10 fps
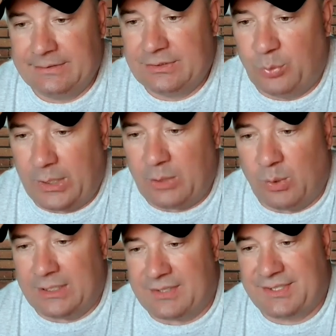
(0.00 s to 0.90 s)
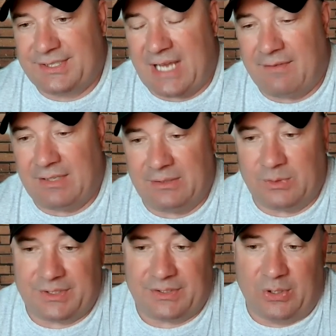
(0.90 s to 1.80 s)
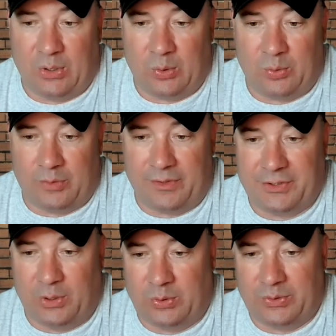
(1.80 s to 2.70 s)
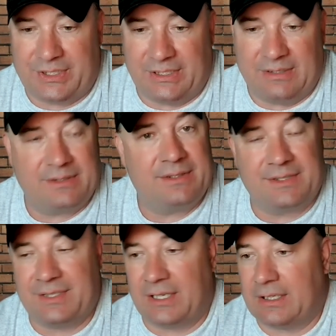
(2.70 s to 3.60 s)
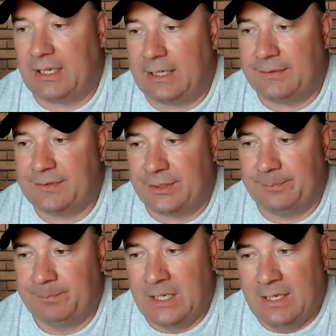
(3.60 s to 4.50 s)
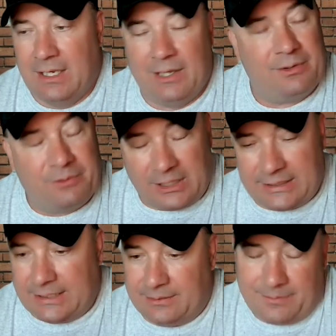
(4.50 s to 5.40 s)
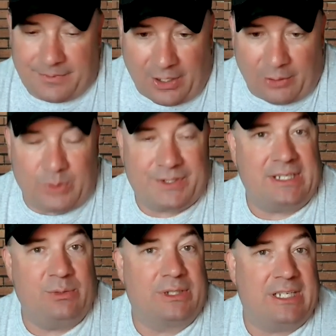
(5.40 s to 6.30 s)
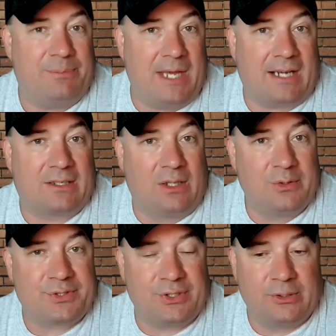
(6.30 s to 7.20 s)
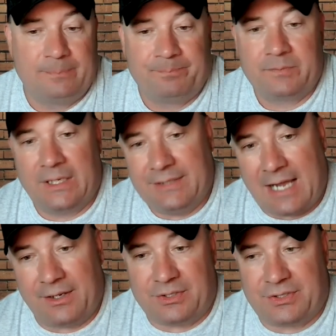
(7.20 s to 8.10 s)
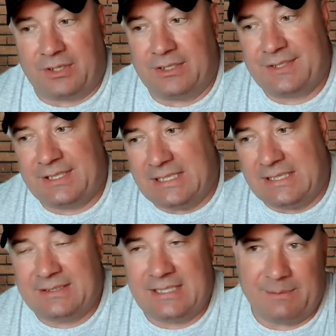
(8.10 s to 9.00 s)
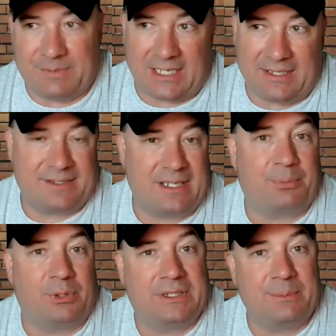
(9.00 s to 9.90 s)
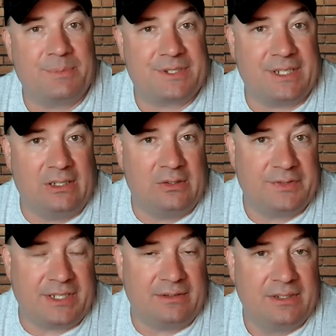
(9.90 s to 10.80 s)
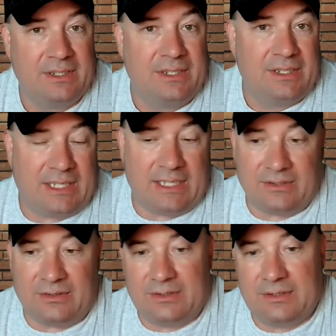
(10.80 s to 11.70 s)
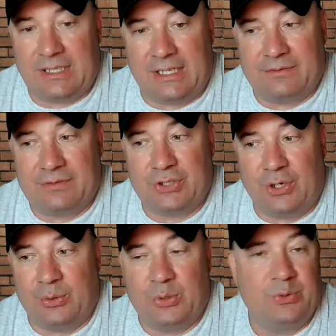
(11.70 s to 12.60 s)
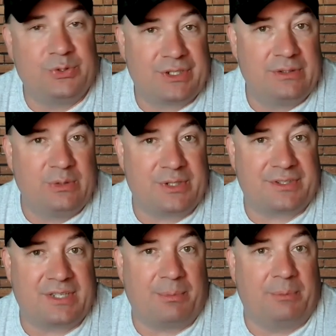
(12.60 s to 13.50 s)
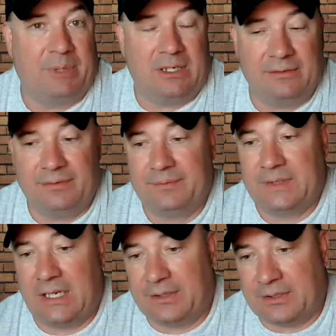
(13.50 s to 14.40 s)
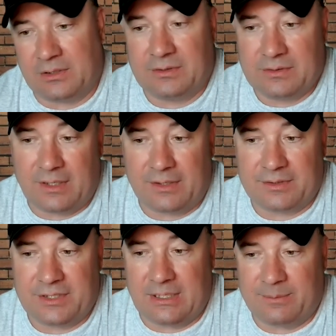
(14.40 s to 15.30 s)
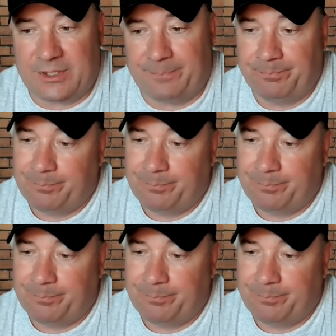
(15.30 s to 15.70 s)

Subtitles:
21-7 was the total. Were the totals in the second half. So again, thought Whiskey would keep that closer. Now you're starting to see teams kind of separate themselves and kind of show who's a step above other teams. And